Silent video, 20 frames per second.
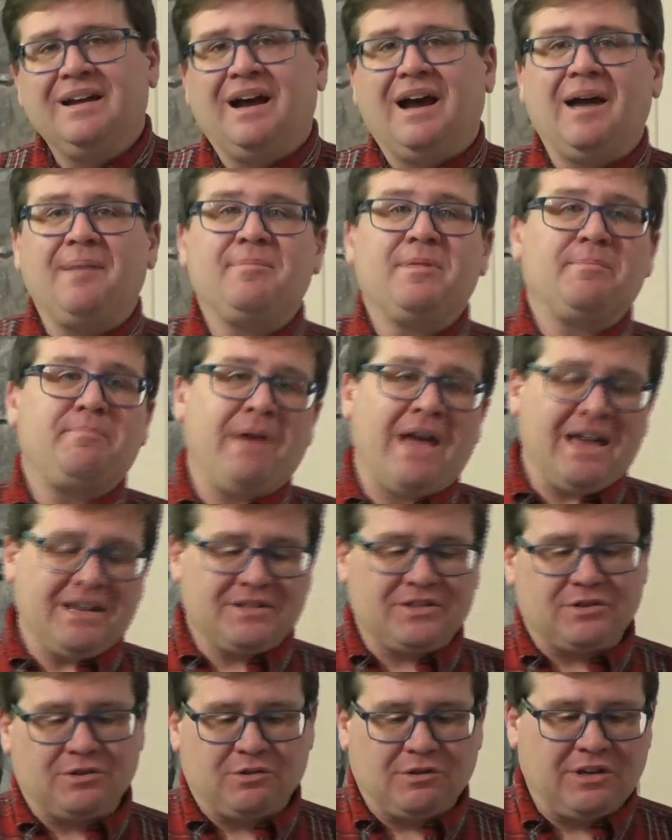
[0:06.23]
I'm the
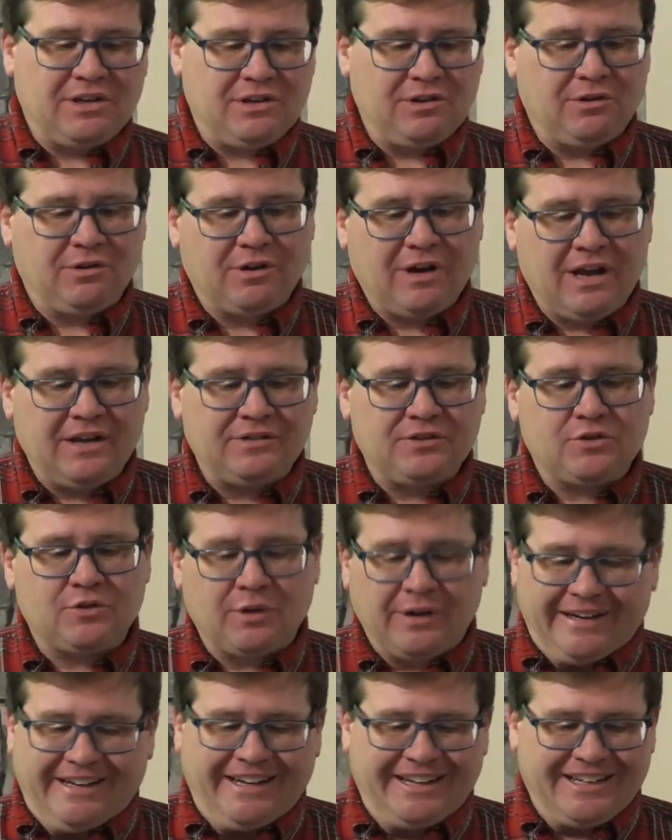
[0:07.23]
pastor here at
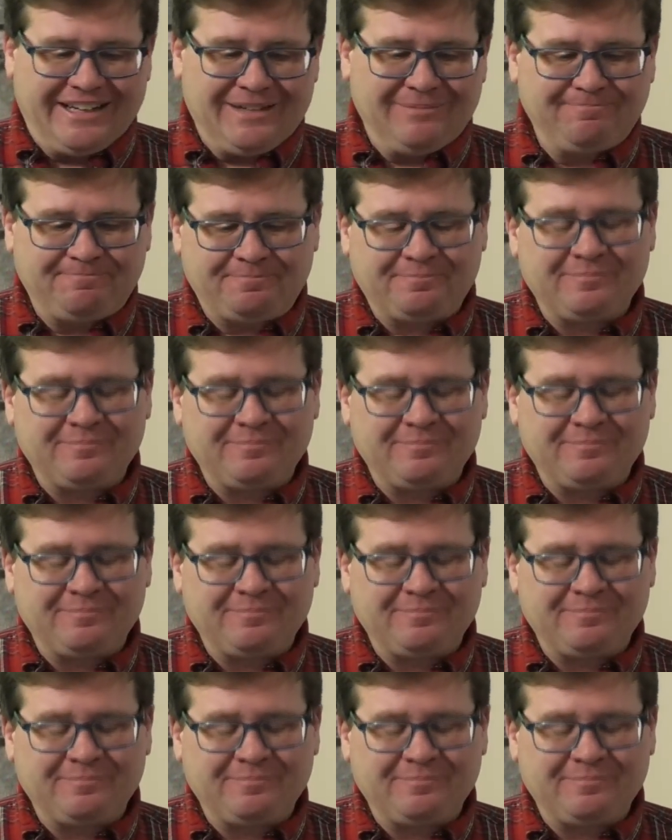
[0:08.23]
Trinity.